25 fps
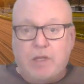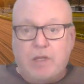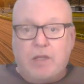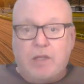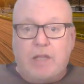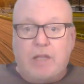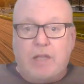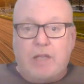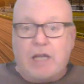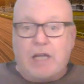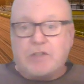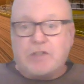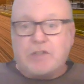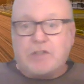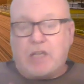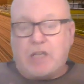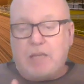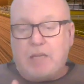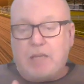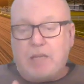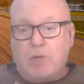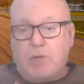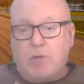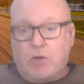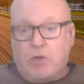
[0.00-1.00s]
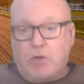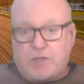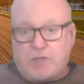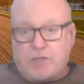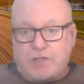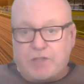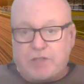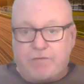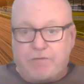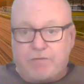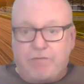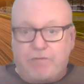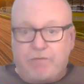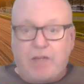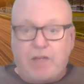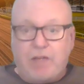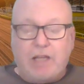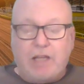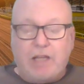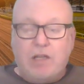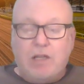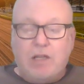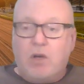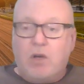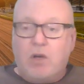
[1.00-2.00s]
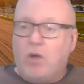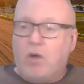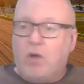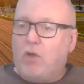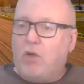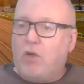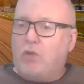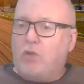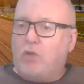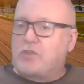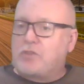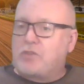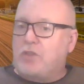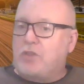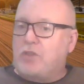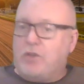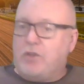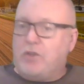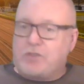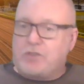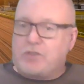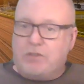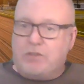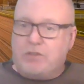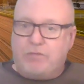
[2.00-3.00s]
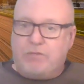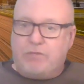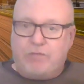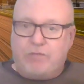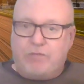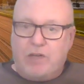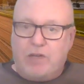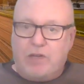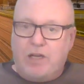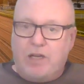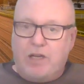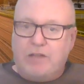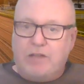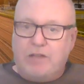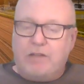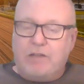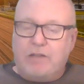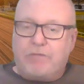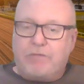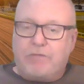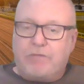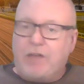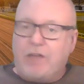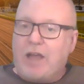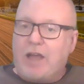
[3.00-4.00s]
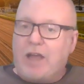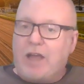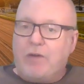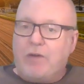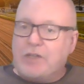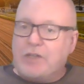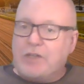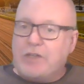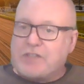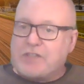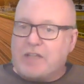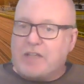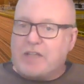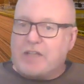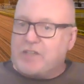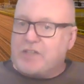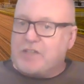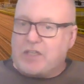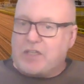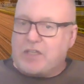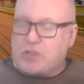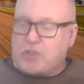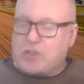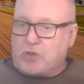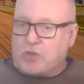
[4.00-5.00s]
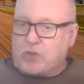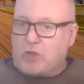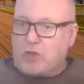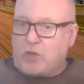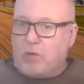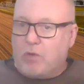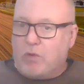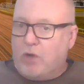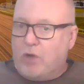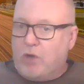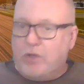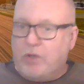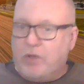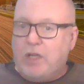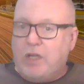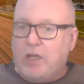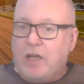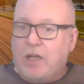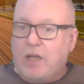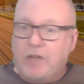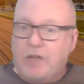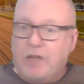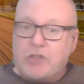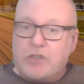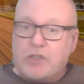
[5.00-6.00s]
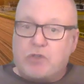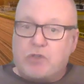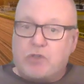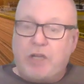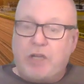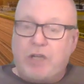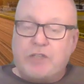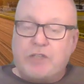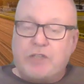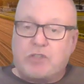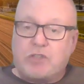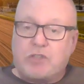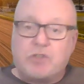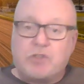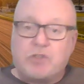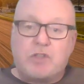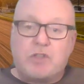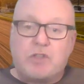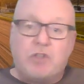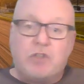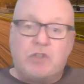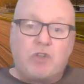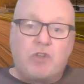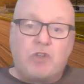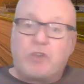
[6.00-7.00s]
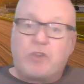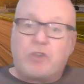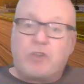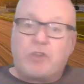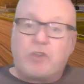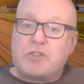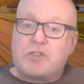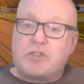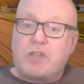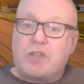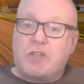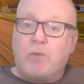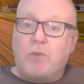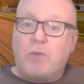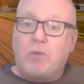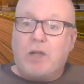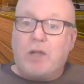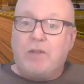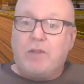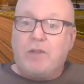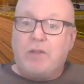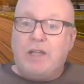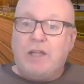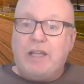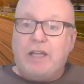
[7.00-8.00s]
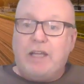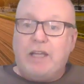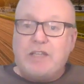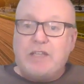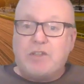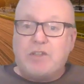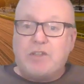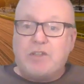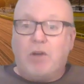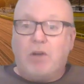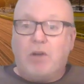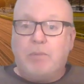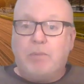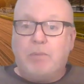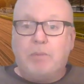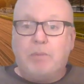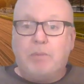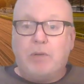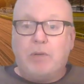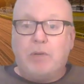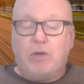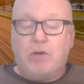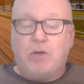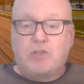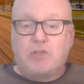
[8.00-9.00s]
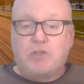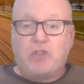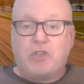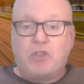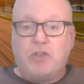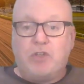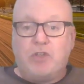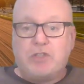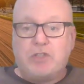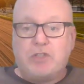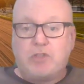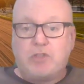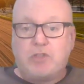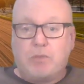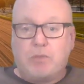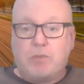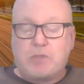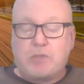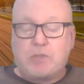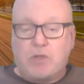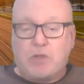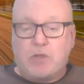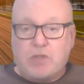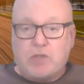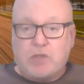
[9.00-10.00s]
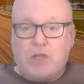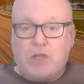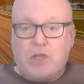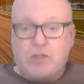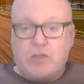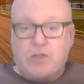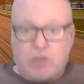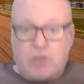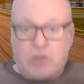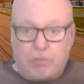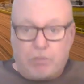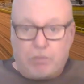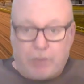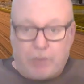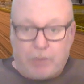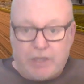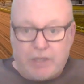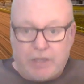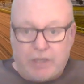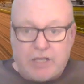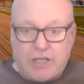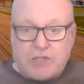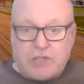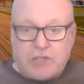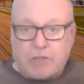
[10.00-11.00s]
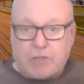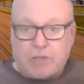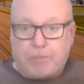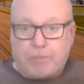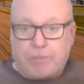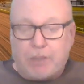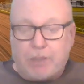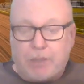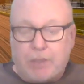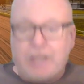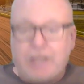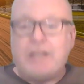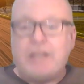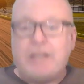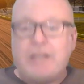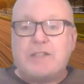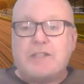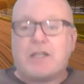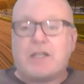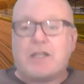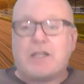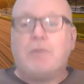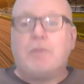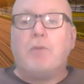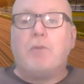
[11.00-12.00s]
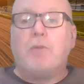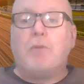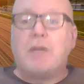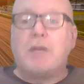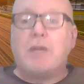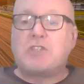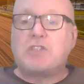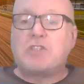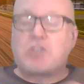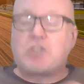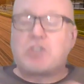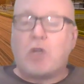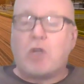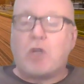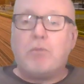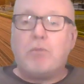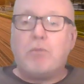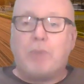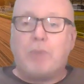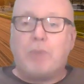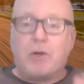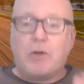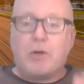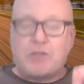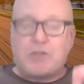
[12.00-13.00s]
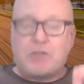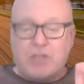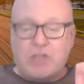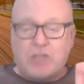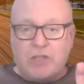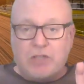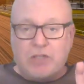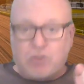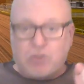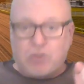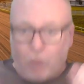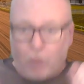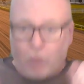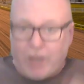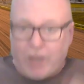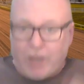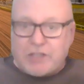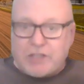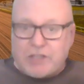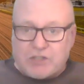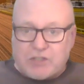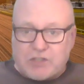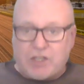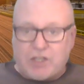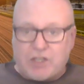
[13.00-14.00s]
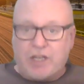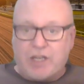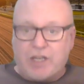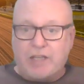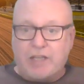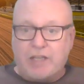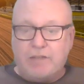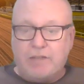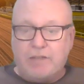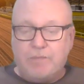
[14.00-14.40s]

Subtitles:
They are to keep horses fit. All sorts of nefarious antics could go on. And the trainers could, jockeys could say, well, he's not a bumper horse. You know, he's a jumps horse. So, please, please, I'm on my soapbox twice tonight.